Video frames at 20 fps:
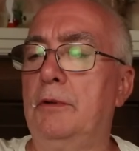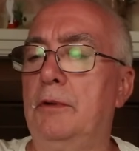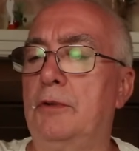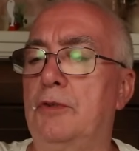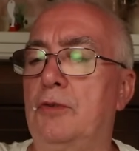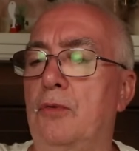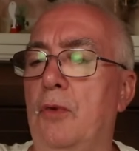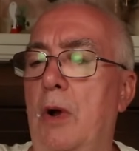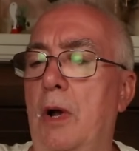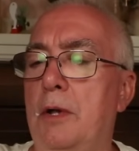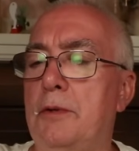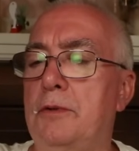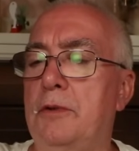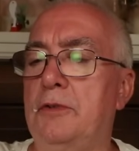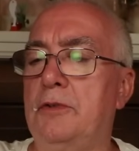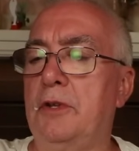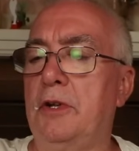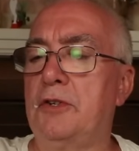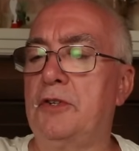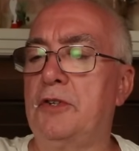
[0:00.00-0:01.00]
straws are
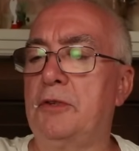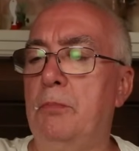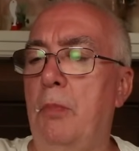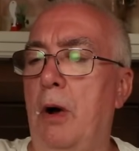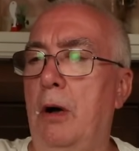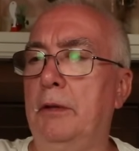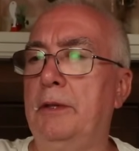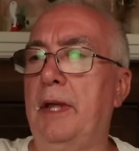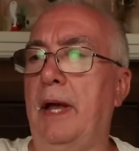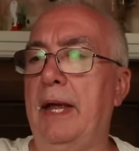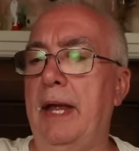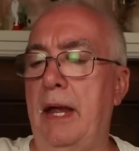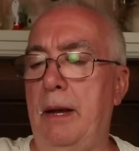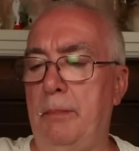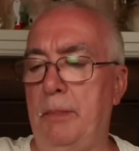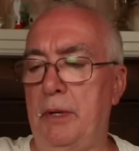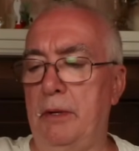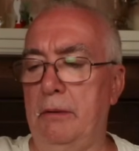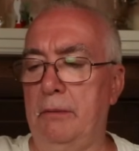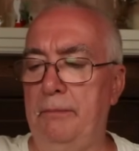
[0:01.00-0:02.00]
such small
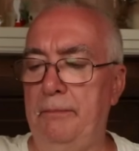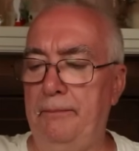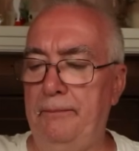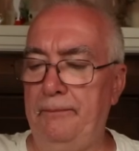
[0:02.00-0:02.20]
diameter.